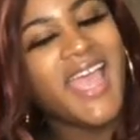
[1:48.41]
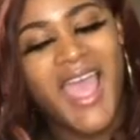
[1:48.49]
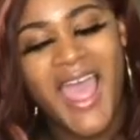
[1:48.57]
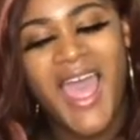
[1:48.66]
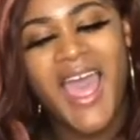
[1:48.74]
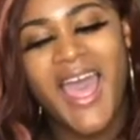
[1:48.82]

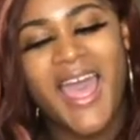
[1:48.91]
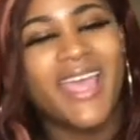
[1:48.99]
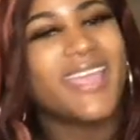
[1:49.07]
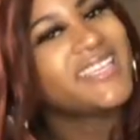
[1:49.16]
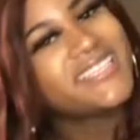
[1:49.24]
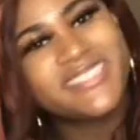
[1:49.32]

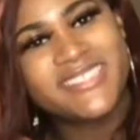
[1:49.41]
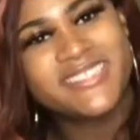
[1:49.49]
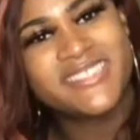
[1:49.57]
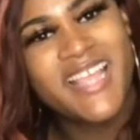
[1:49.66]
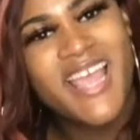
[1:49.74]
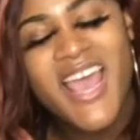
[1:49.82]
I
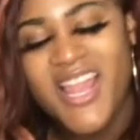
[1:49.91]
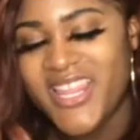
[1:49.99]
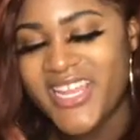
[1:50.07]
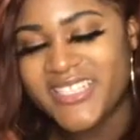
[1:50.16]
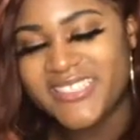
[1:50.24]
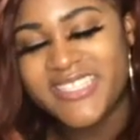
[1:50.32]

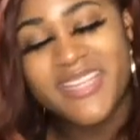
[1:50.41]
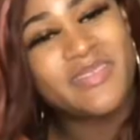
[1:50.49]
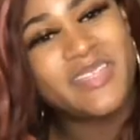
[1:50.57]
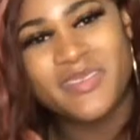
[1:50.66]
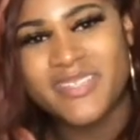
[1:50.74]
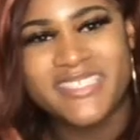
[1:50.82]
learned in my
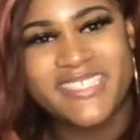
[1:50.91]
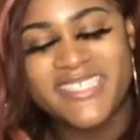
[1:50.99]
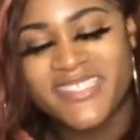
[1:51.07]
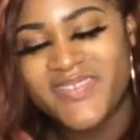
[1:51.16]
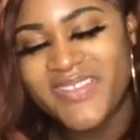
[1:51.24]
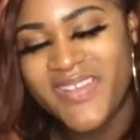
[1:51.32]
20 years
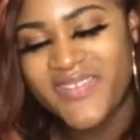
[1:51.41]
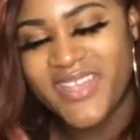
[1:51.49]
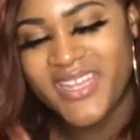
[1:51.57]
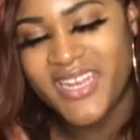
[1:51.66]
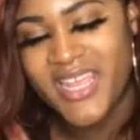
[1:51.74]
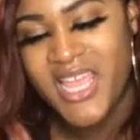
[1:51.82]
of
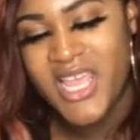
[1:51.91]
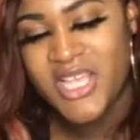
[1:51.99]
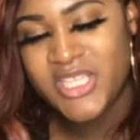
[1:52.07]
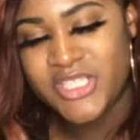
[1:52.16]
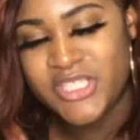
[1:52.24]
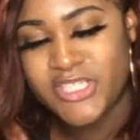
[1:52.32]
living.
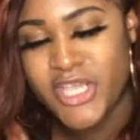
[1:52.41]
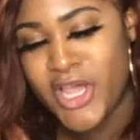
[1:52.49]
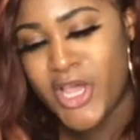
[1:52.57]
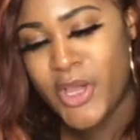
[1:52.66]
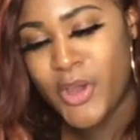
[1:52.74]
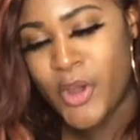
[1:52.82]

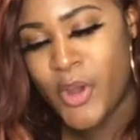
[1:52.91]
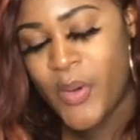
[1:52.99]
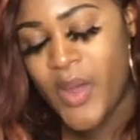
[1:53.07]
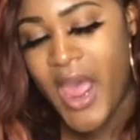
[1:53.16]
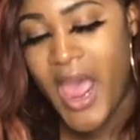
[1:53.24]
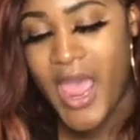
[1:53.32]
So
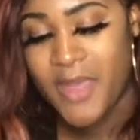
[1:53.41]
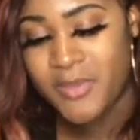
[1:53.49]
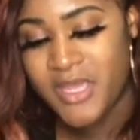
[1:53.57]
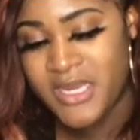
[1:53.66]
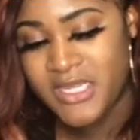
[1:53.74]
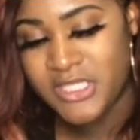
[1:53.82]
I'm
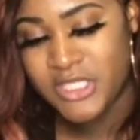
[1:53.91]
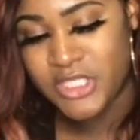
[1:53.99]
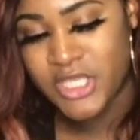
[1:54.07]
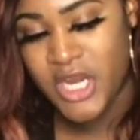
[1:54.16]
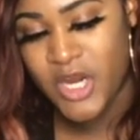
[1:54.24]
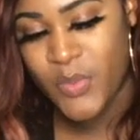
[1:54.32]
gonna
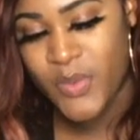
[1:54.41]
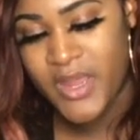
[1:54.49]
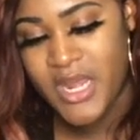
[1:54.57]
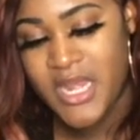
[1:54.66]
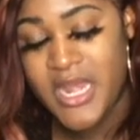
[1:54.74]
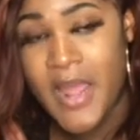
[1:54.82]
start with
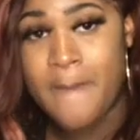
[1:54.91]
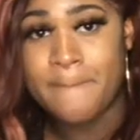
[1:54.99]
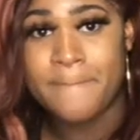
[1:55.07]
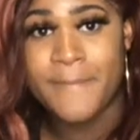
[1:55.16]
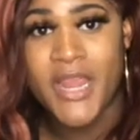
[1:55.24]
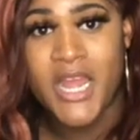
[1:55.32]

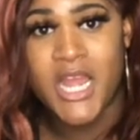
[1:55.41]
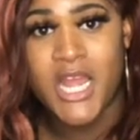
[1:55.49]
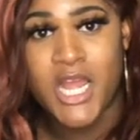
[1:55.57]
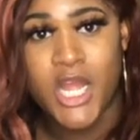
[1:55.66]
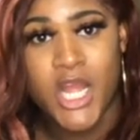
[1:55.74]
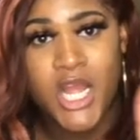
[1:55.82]

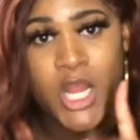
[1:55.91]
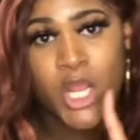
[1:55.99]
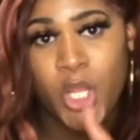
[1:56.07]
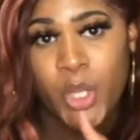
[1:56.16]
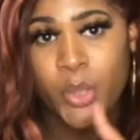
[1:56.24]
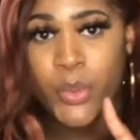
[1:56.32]
number
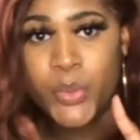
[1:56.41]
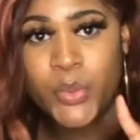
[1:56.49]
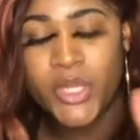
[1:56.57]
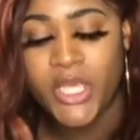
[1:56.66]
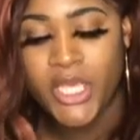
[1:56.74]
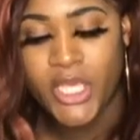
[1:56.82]

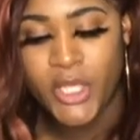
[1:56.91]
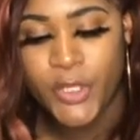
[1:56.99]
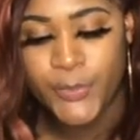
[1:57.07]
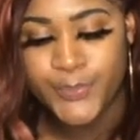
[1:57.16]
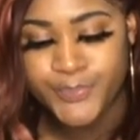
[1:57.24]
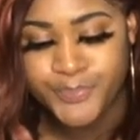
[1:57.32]

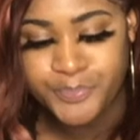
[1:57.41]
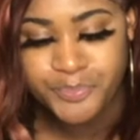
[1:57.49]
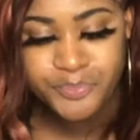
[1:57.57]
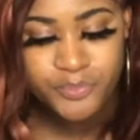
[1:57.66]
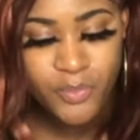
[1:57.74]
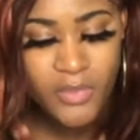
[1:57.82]
uno.
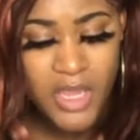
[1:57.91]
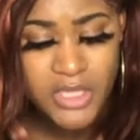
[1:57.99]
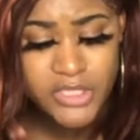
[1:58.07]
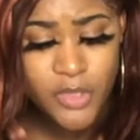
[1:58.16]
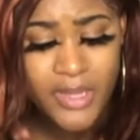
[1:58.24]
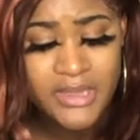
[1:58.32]

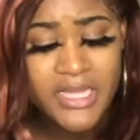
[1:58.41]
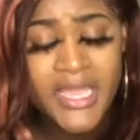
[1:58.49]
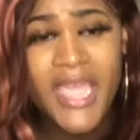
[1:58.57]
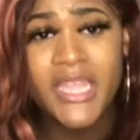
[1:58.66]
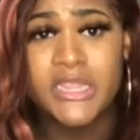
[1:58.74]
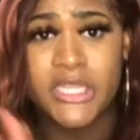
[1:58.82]
So one thing
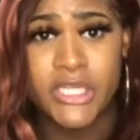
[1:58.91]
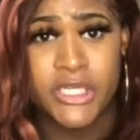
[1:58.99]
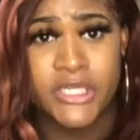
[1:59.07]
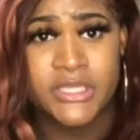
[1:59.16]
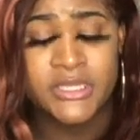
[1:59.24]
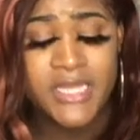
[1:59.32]
I
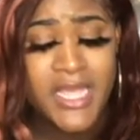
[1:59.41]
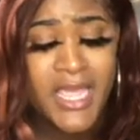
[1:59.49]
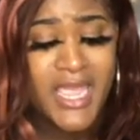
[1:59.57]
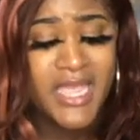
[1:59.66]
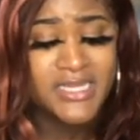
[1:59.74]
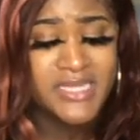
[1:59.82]
learned
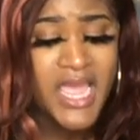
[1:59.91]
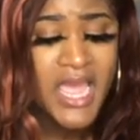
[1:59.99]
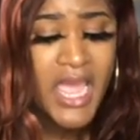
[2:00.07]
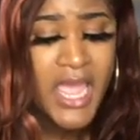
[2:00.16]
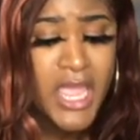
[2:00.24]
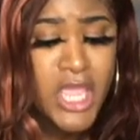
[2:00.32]
is
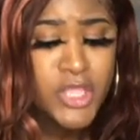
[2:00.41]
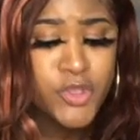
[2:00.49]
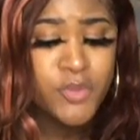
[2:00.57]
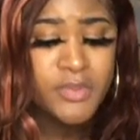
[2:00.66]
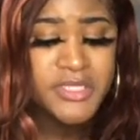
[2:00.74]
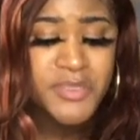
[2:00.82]
that you'd
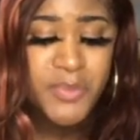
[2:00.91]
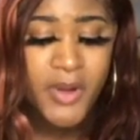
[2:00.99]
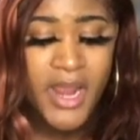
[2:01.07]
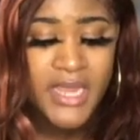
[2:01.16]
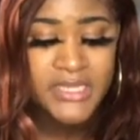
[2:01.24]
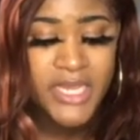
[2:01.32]
be
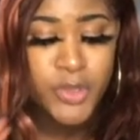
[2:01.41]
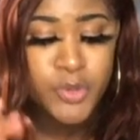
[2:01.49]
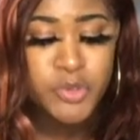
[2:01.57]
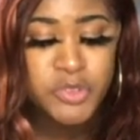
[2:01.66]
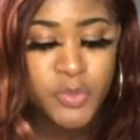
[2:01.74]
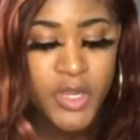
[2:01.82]
surprised at
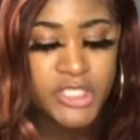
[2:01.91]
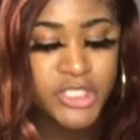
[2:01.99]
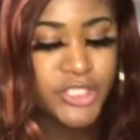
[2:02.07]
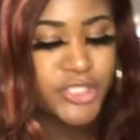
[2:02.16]
who's watching your